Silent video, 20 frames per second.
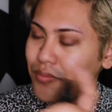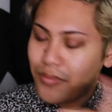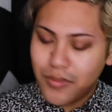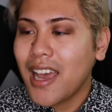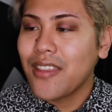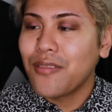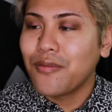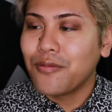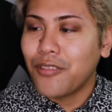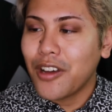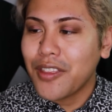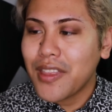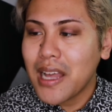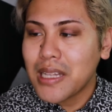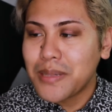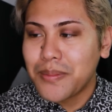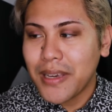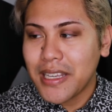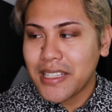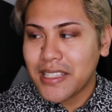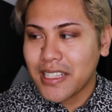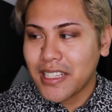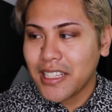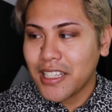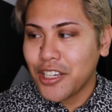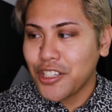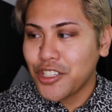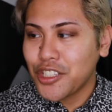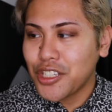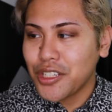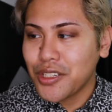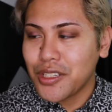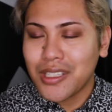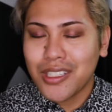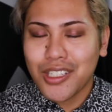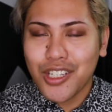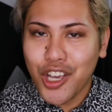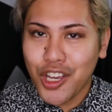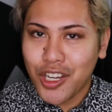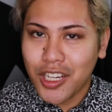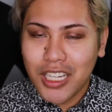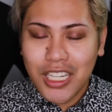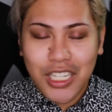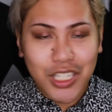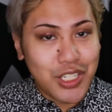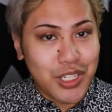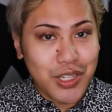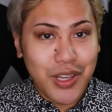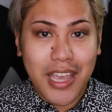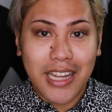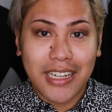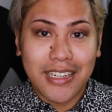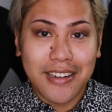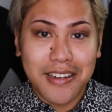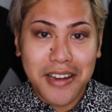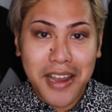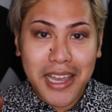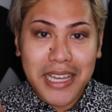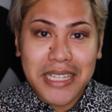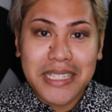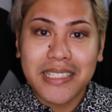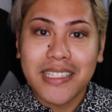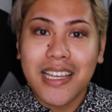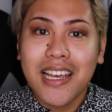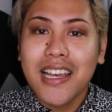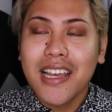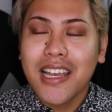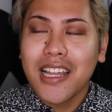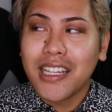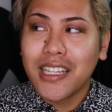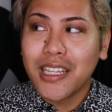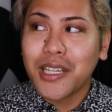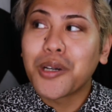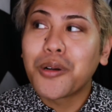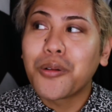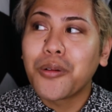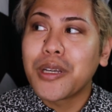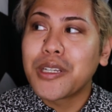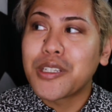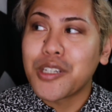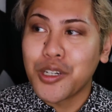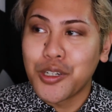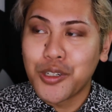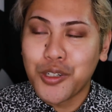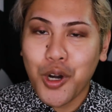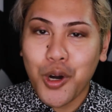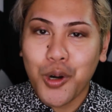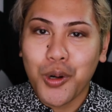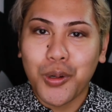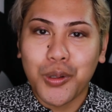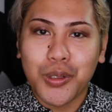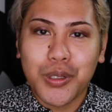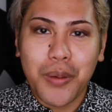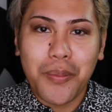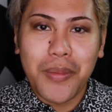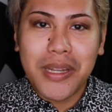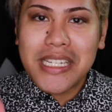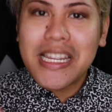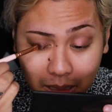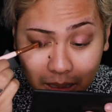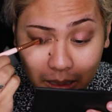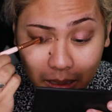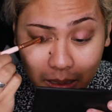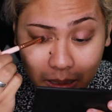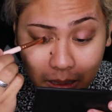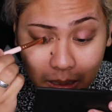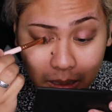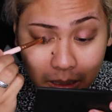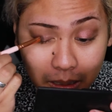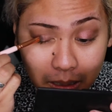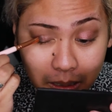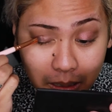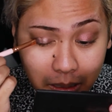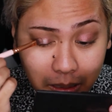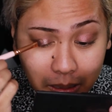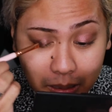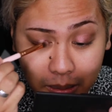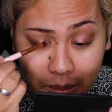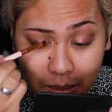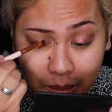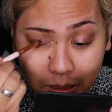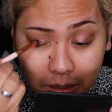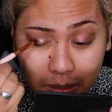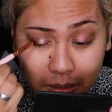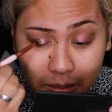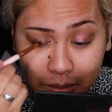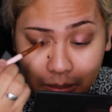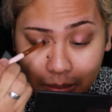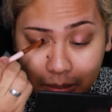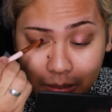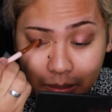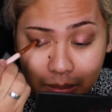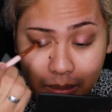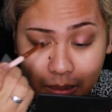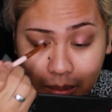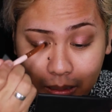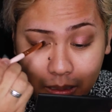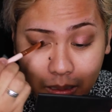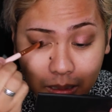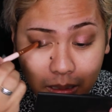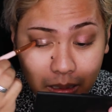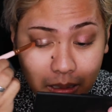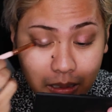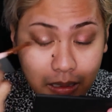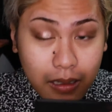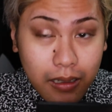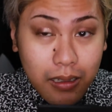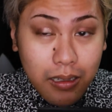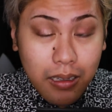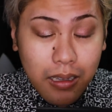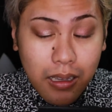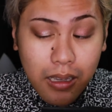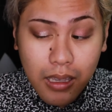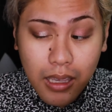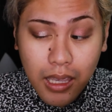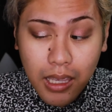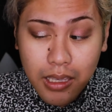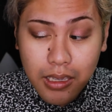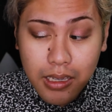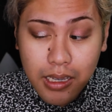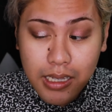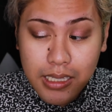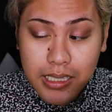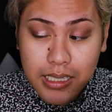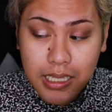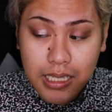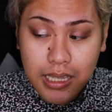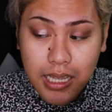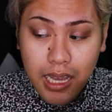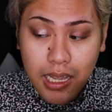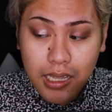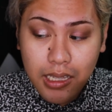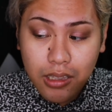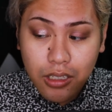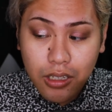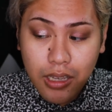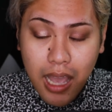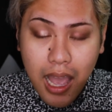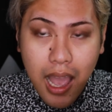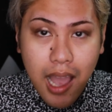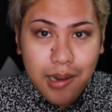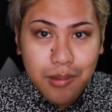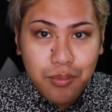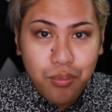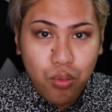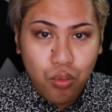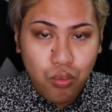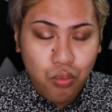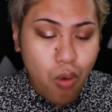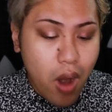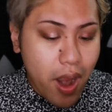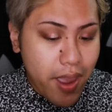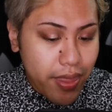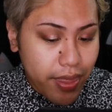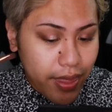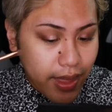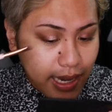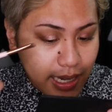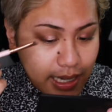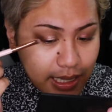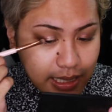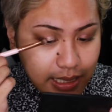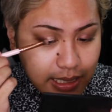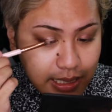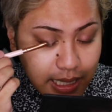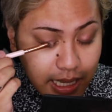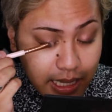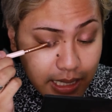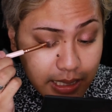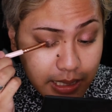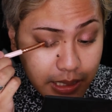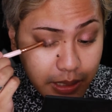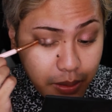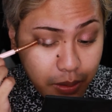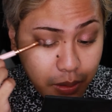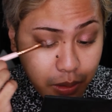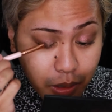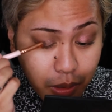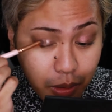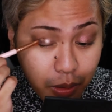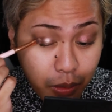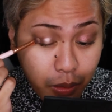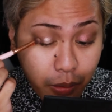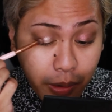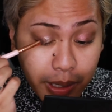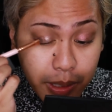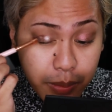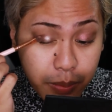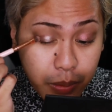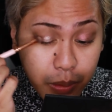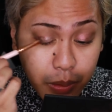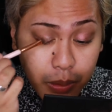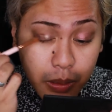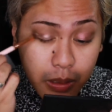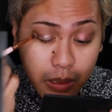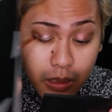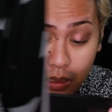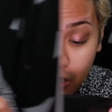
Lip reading: And what that's basically going to do is turn it into a nice liquid gold metallic eyeshadow look. It's just amazing. Can you guys see that? Look how bright that is. That is incredible.